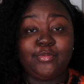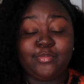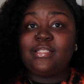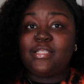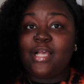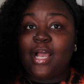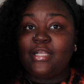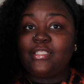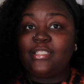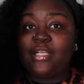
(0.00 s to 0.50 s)

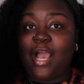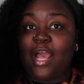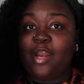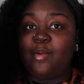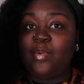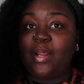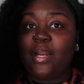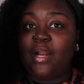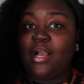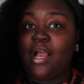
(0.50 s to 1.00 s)
Last hygiene
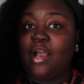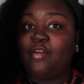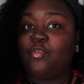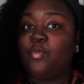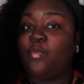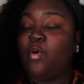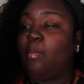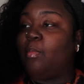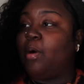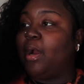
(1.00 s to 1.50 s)
item that I got
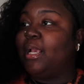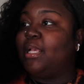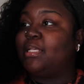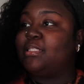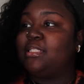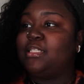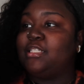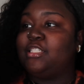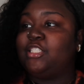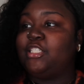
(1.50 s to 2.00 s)
from Walmart
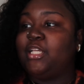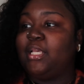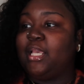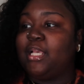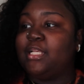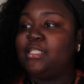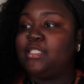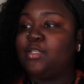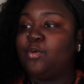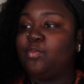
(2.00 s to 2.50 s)
is this Schick
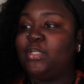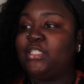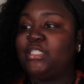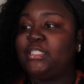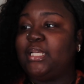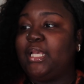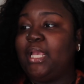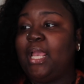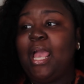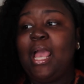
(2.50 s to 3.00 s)

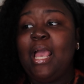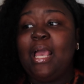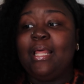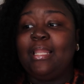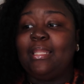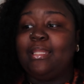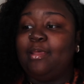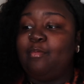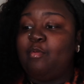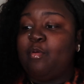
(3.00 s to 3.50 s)
Intuition
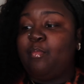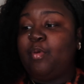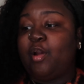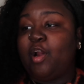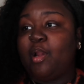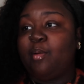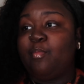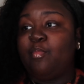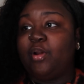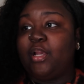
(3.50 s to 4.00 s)
Lemon
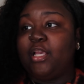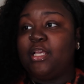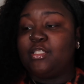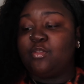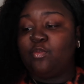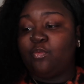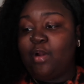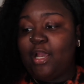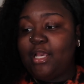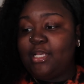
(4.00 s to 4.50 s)
Berry
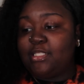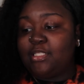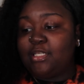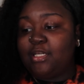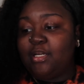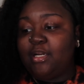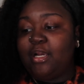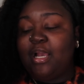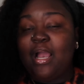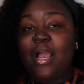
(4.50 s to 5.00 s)
Breeze
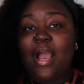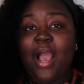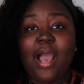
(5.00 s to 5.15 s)
razor.